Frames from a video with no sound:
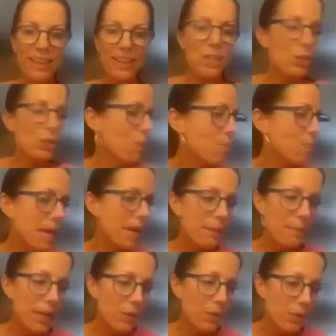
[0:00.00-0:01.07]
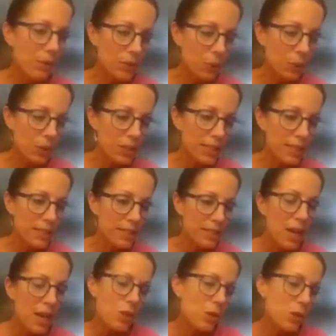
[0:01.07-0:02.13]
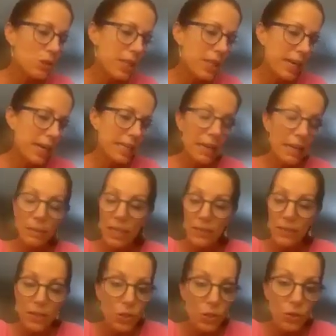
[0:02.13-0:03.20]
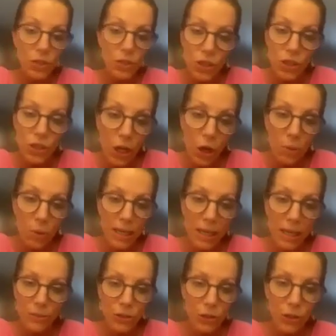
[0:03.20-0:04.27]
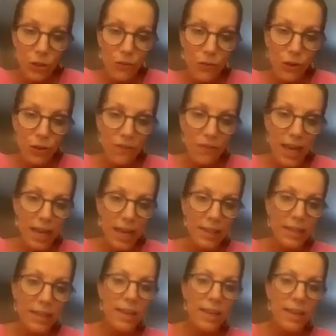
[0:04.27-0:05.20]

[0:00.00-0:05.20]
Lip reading: So many, many resources. Those that I named, even Susan G. Komen, I'm sure you've heard of that.